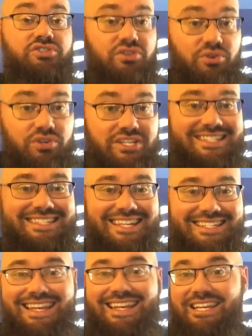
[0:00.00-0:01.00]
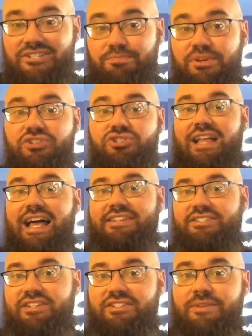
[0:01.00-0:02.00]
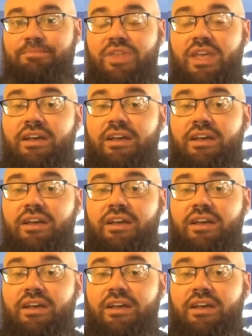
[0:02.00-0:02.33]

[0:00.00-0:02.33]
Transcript: 36 innings pitched last season.